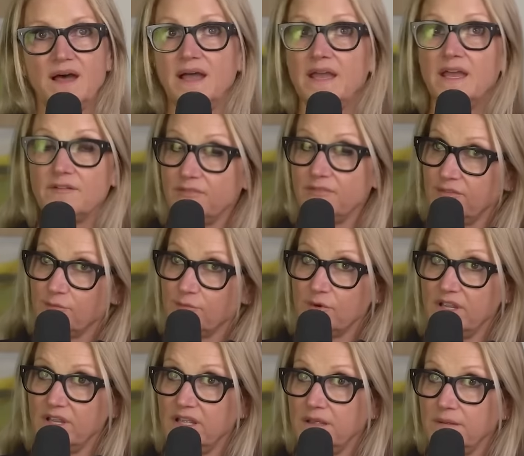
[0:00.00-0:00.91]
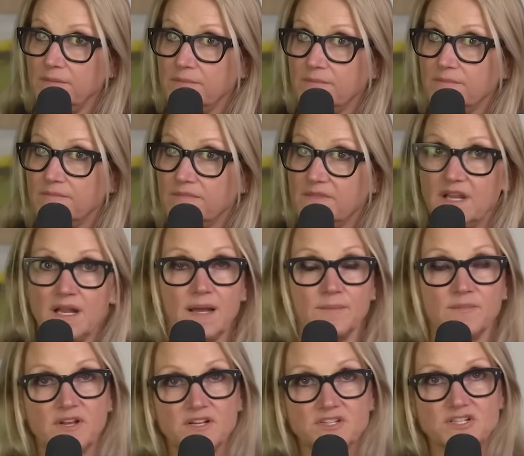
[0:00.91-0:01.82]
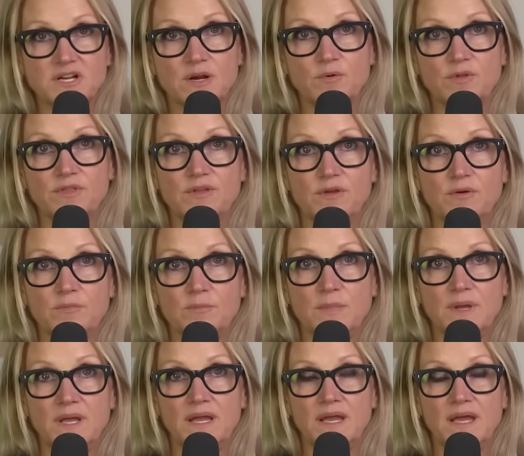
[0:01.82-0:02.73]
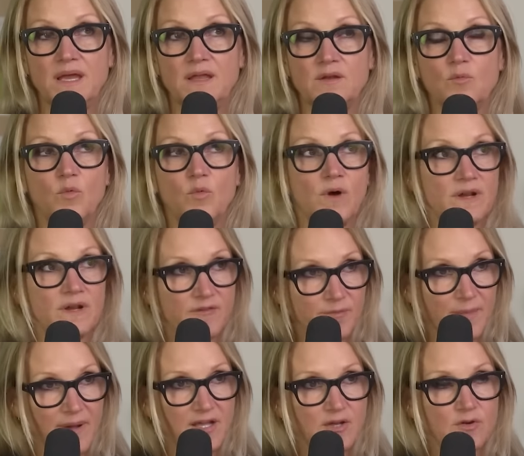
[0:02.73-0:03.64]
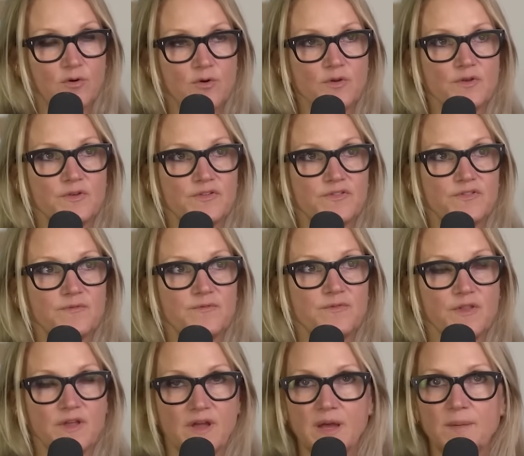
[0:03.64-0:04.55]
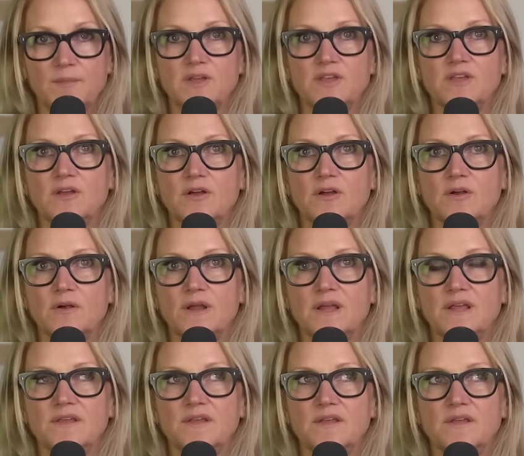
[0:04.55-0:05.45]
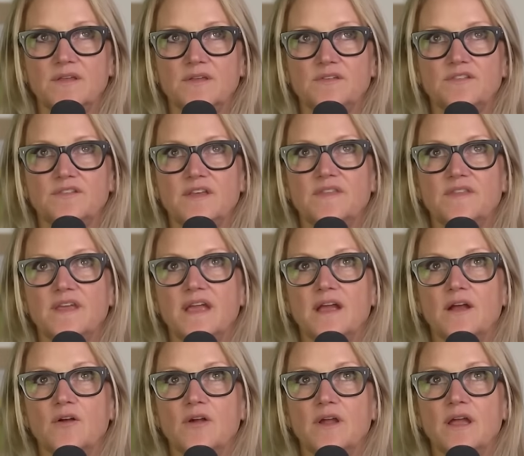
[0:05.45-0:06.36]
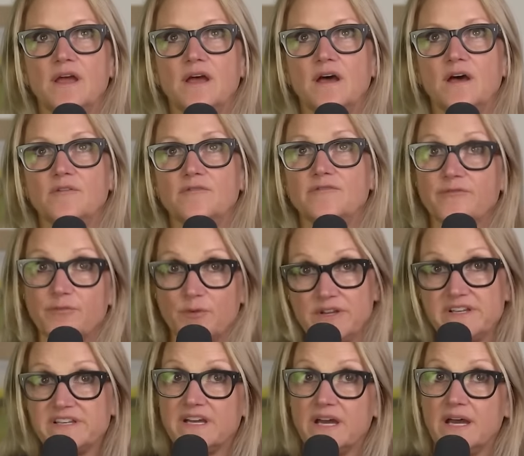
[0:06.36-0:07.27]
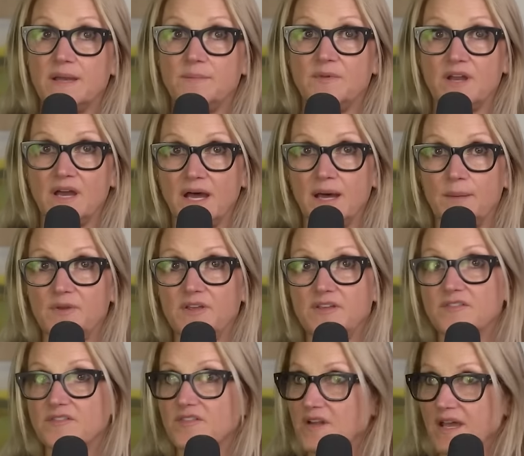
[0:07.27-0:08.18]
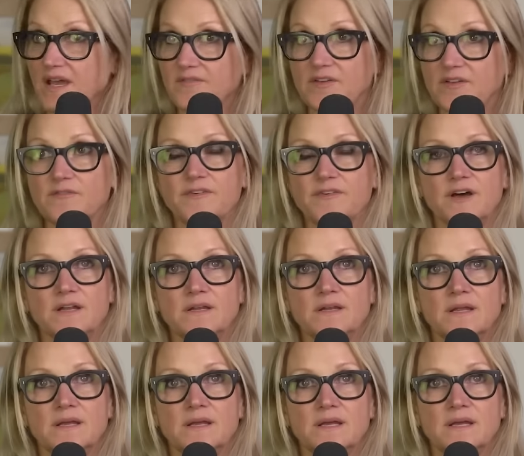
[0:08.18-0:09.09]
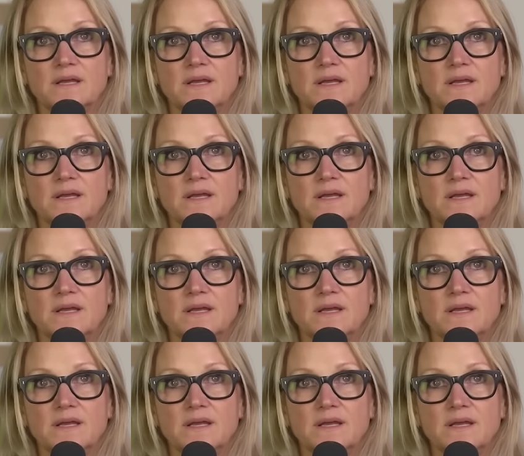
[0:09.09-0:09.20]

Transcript: I have three that I'm going to share with you. And one of my goals for the coming year is in the area of free time and hobbies and having fun.